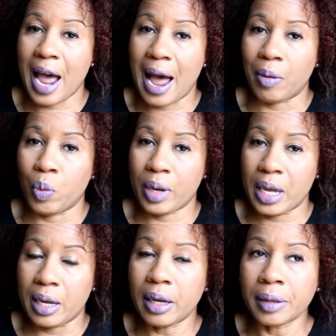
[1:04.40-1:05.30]
that
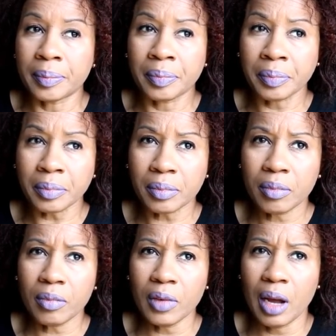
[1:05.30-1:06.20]
week,
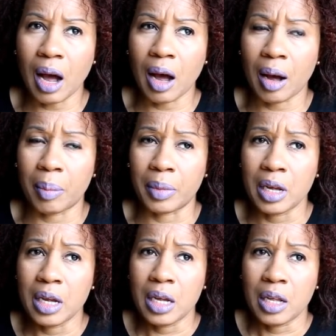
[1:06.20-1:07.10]
um,
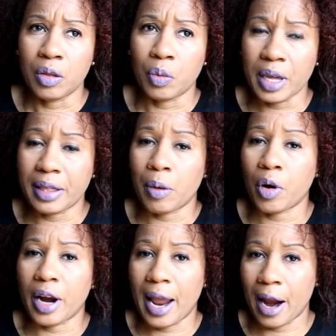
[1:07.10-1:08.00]
the week they
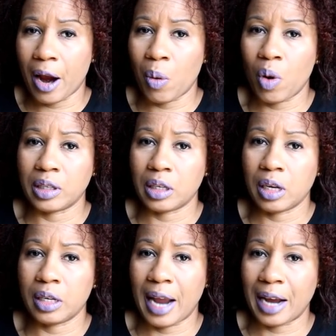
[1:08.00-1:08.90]
were here
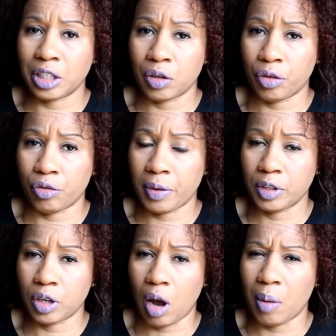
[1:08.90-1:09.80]
was National
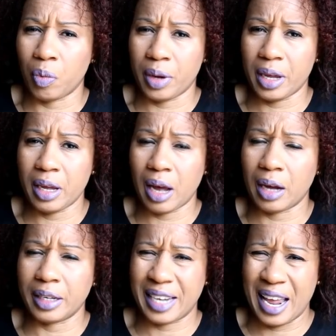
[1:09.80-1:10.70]
Thrift Shop week,
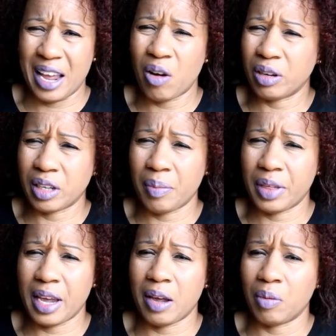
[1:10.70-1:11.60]
uh, Day or
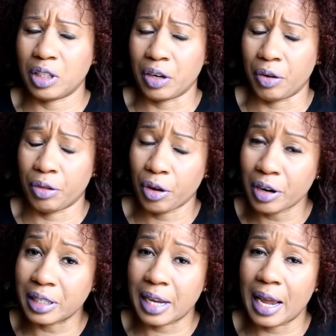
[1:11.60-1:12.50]
something. It was on a
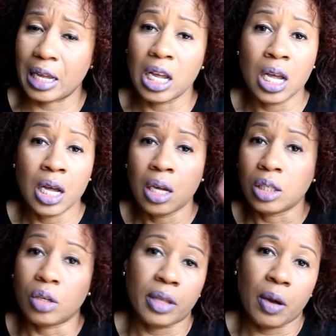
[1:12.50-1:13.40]
Thursday.
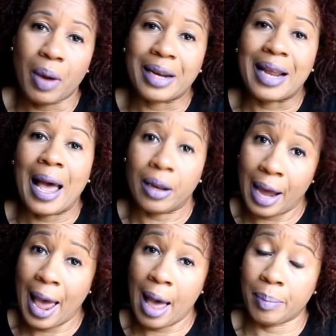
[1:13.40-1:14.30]
So they went hella
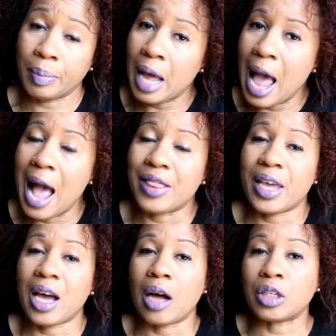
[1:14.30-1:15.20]
ham and
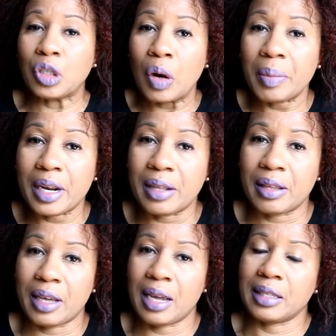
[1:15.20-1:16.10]
they got so many
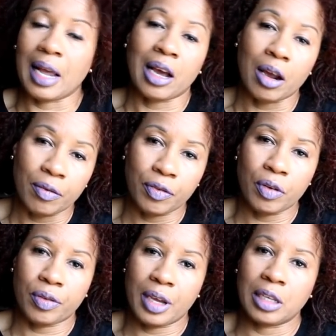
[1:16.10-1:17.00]
things. I got a
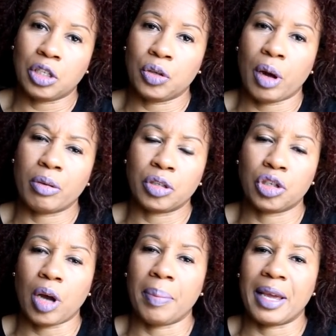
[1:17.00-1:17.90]
few things too. I wasn't
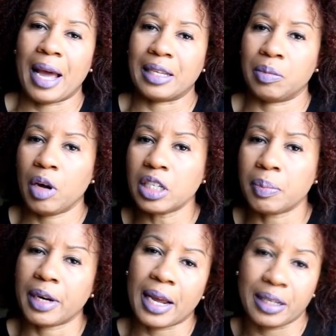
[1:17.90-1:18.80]
shopping as much,
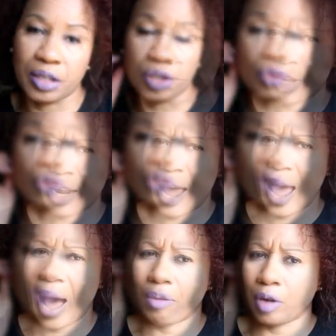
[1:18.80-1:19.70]
but I did stuff that I
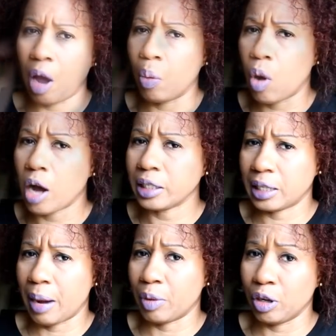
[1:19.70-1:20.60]
have shopping. not
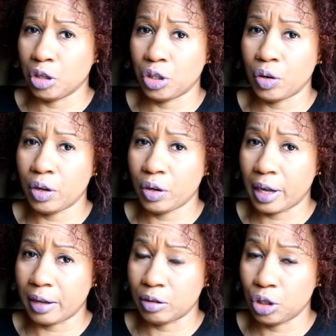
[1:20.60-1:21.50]
washed. I'm going to show you,
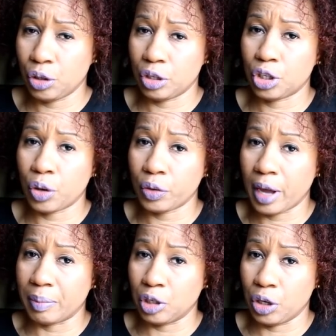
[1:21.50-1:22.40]
to show
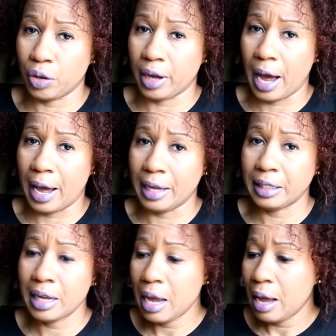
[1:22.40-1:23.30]
them to you
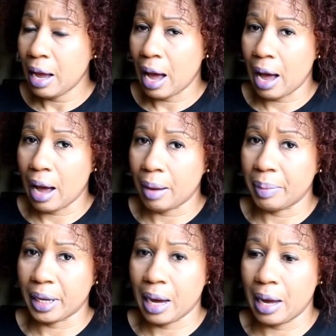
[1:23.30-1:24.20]
guys uh,
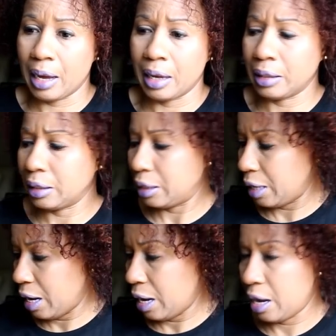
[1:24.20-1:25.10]
because
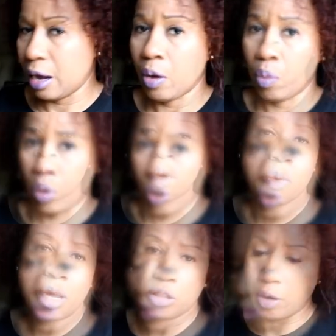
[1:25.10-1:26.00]
the we
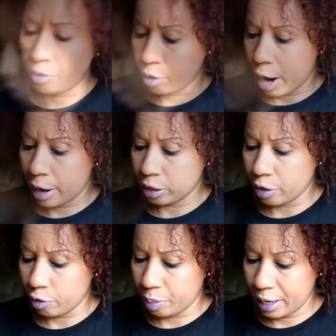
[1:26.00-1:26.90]
went to a great.
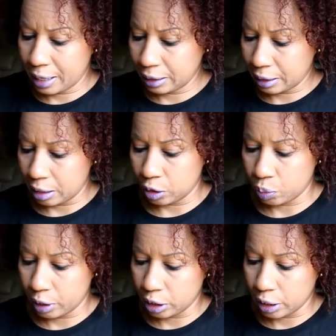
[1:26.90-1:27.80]
variety of places.
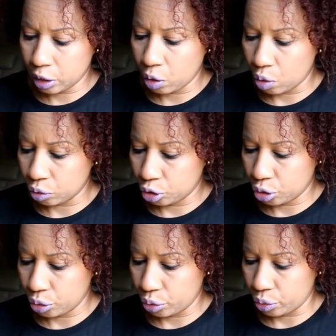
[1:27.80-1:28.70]
We did go
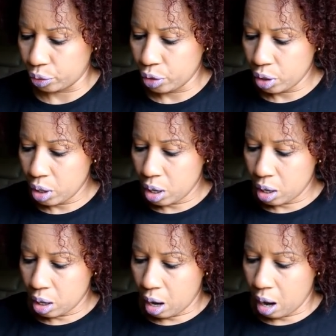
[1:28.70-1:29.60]
to
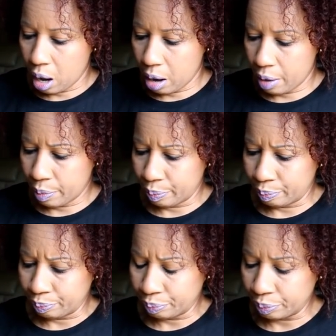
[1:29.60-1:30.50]

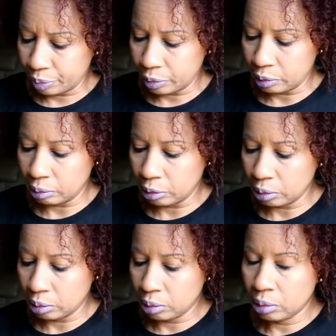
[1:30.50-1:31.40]
um,
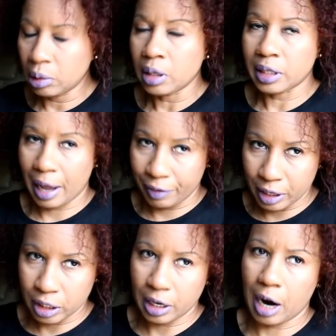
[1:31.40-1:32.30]

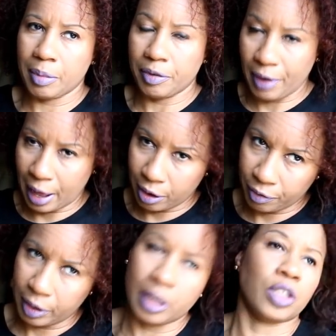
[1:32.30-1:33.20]
Salvation Army Value
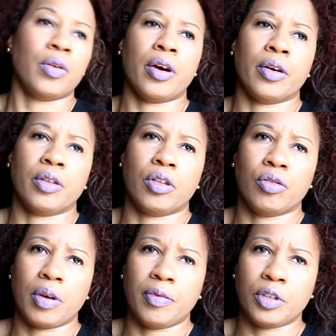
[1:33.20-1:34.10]
Village where the
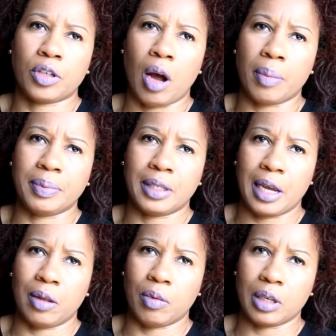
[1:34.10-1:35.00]
thrift shop
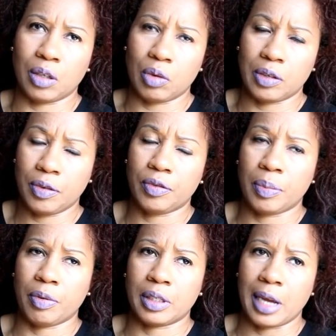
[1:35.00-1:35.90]
sale was. It was
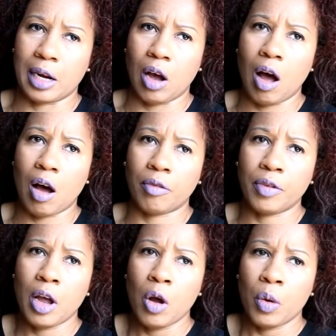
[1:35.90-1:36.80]
50%
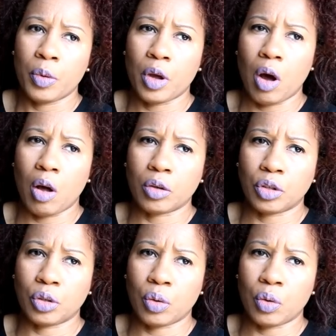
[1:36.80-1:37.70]
off. We
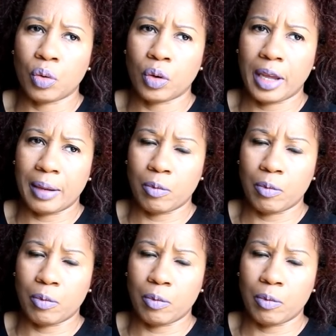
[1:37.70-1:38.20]
also